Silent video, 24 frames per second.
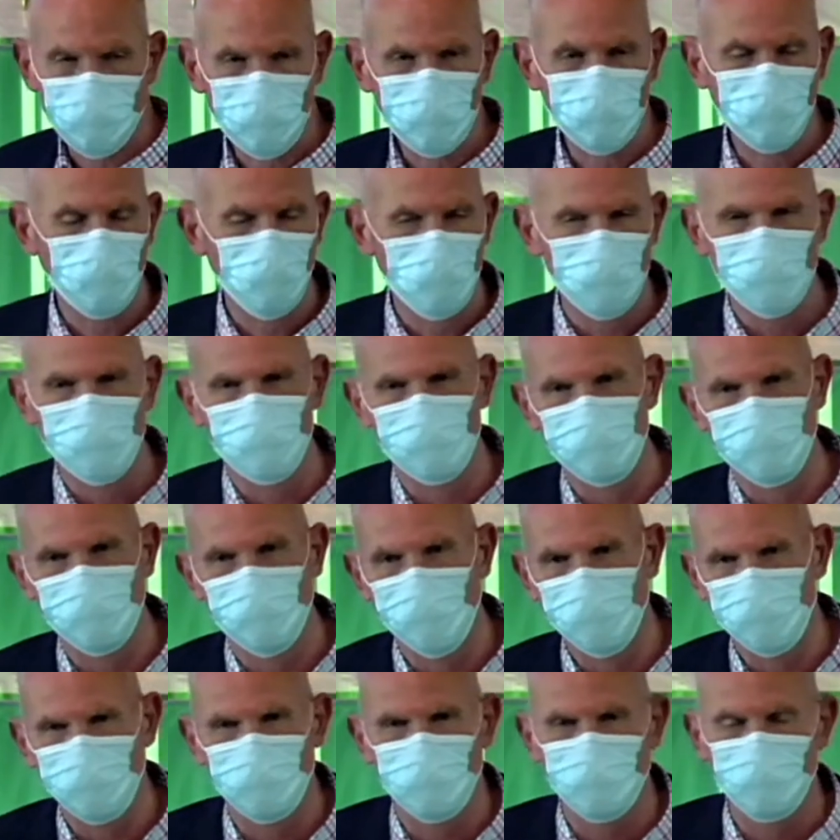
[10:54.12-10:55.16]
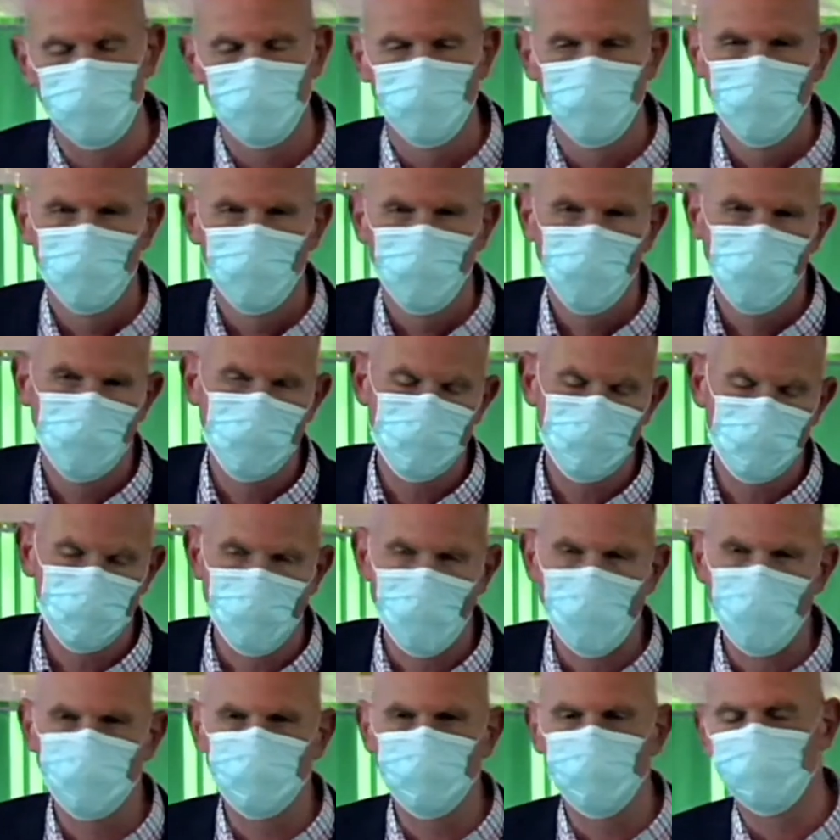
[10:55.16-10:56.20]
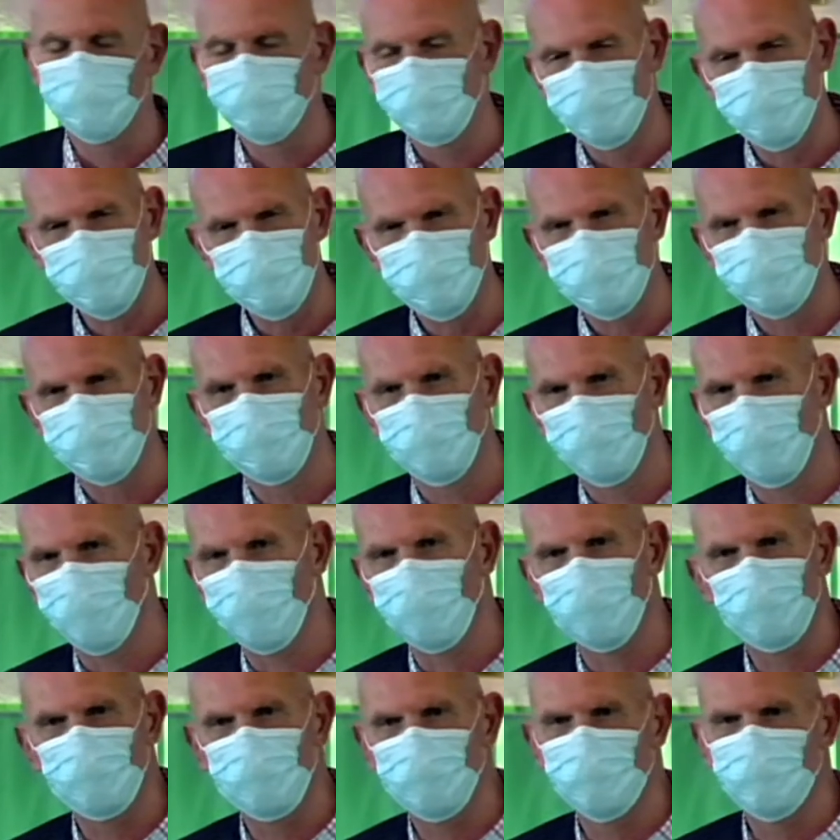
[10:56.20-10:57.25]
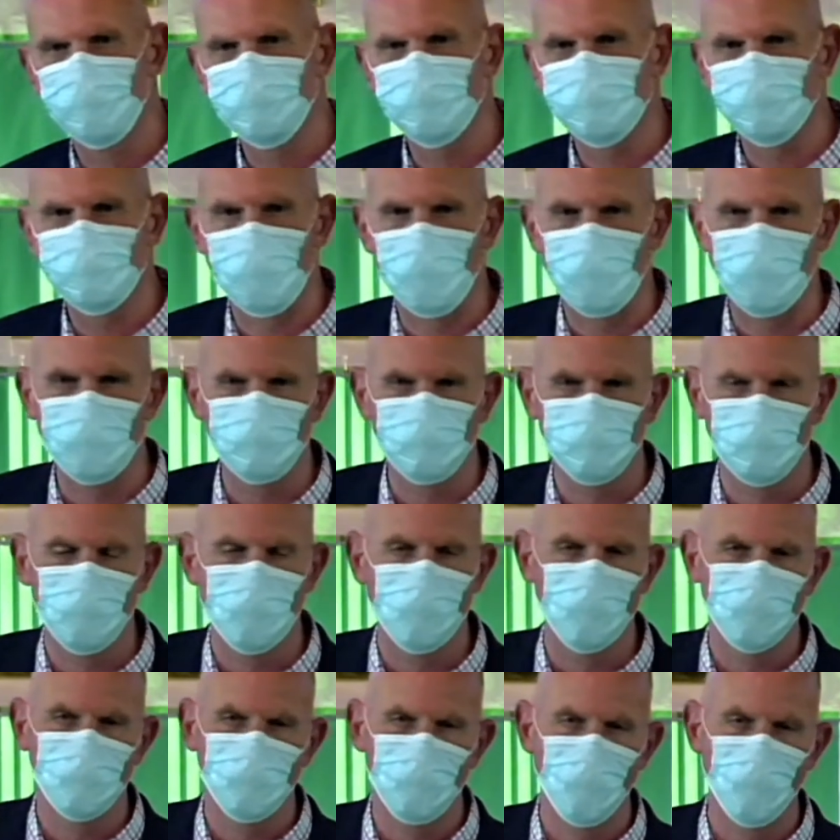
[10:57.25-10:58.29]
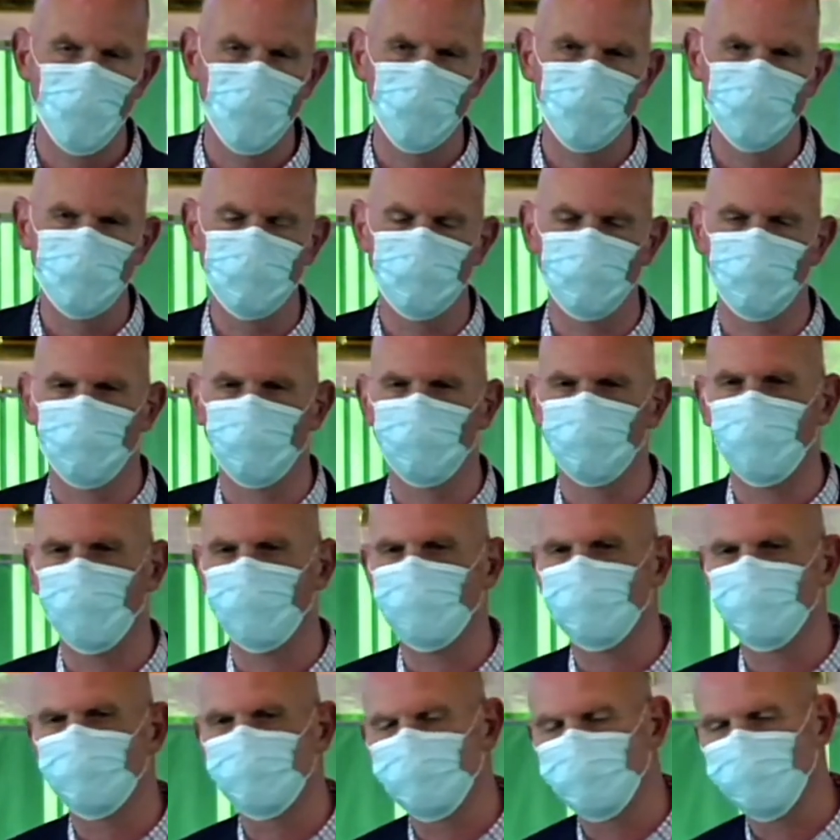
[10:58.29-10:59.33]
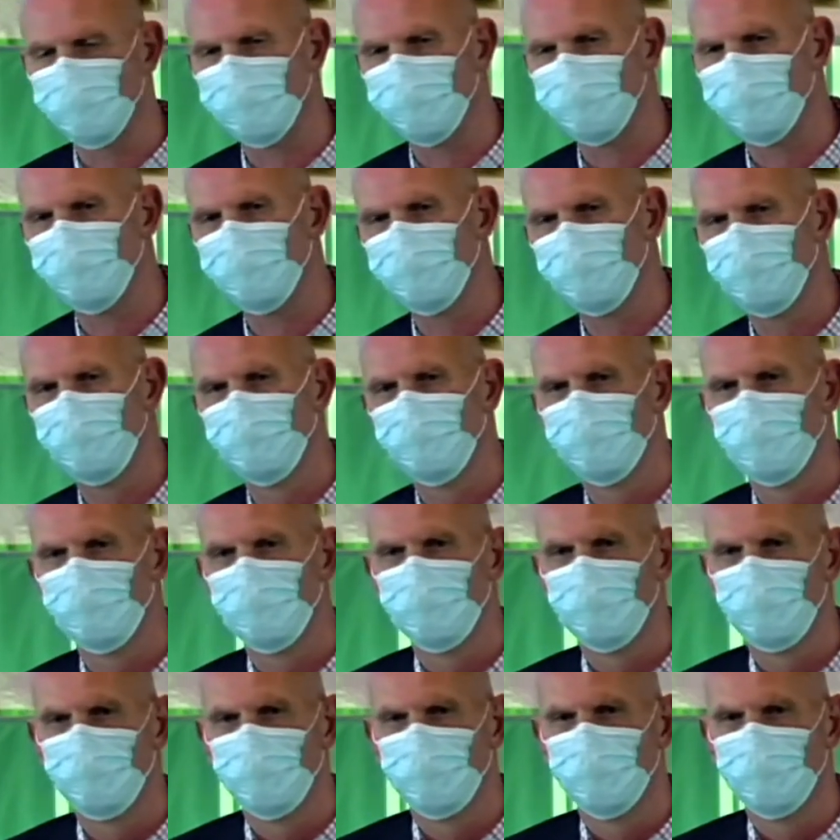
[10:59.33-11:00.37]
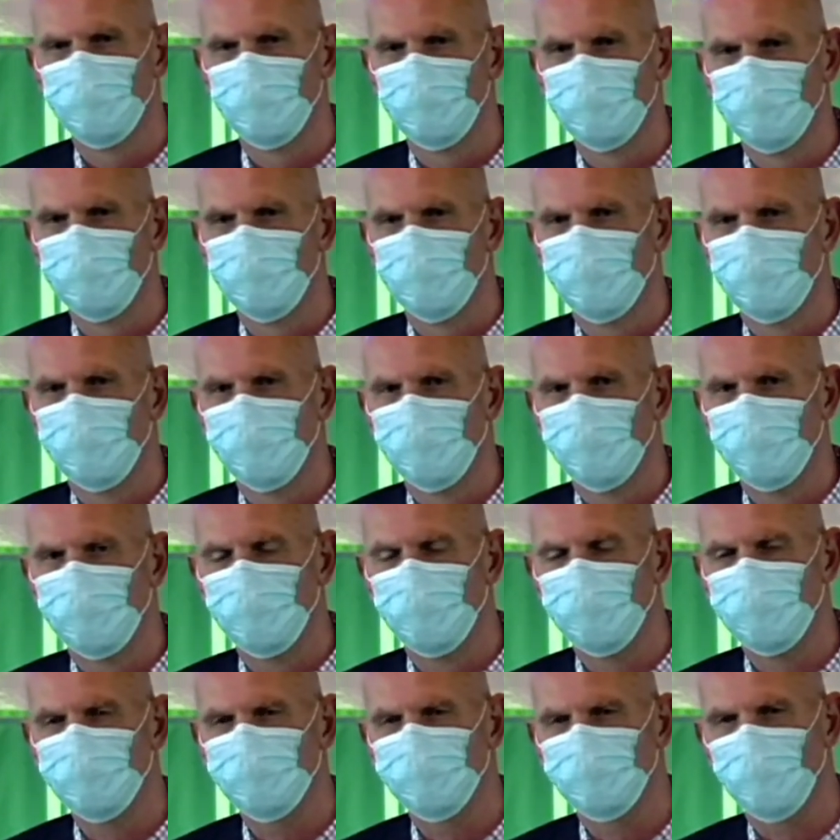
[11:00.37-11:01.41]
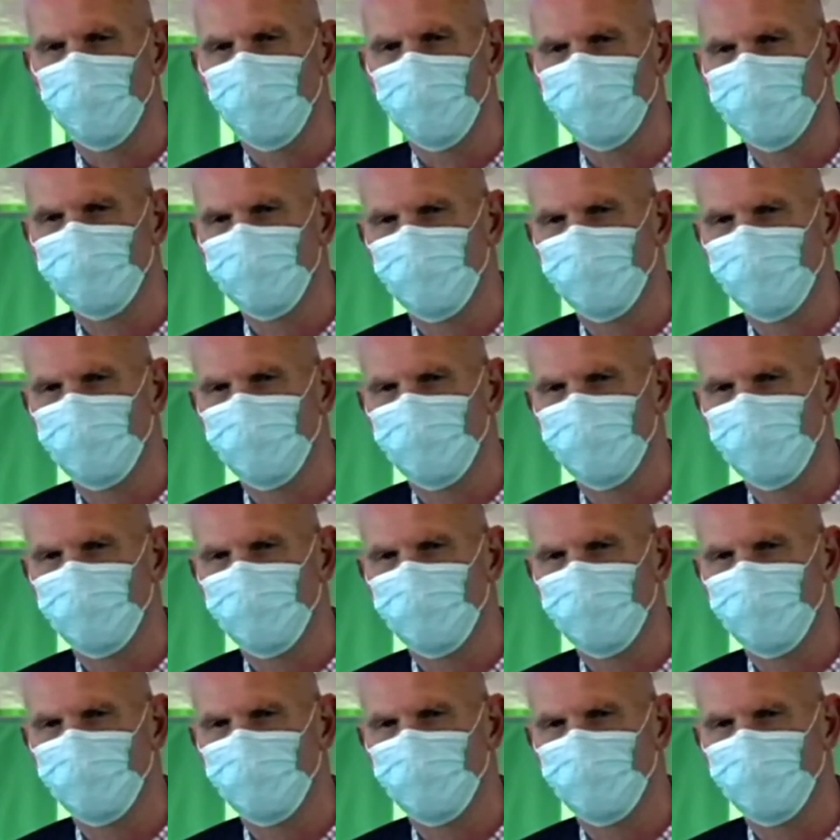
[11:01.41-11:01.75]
point or another has grabbed a fishing pole and sat by a pond or by the sea and tried their